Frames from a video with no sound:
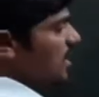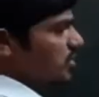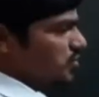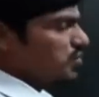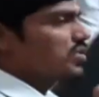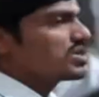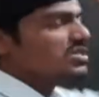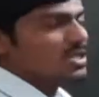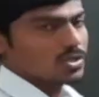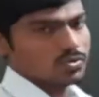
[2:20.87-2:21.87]
a sugar
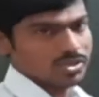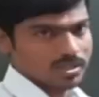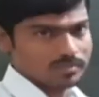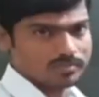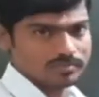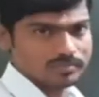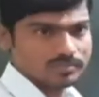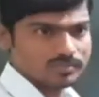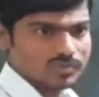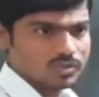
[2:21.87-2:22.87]
solution.
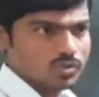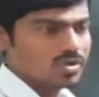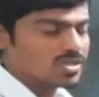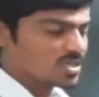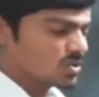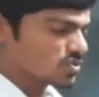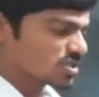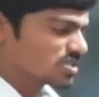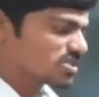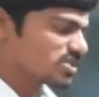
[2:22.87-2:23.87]
Sugar
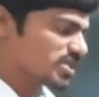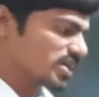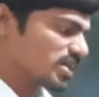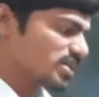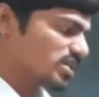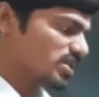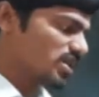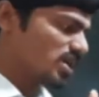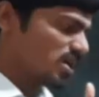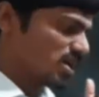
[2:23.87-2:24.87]
solutions taken in
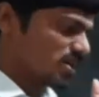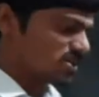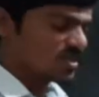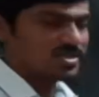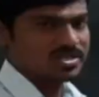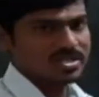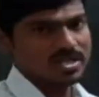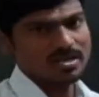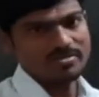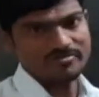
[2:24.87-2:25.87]
the
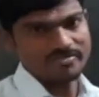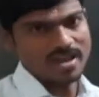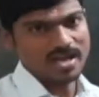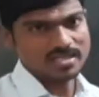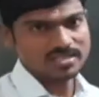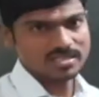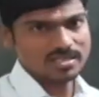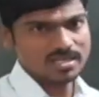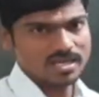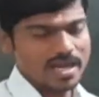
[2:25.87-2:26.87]
crystal flask
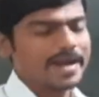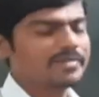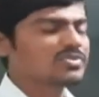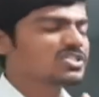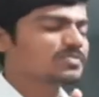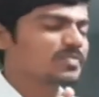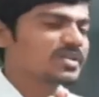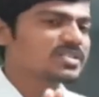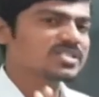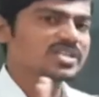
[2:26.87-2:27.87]
and which is
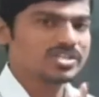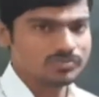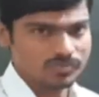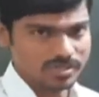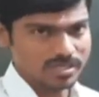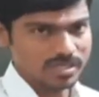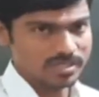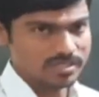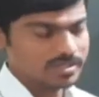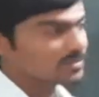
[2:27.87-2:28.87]
placed inverted.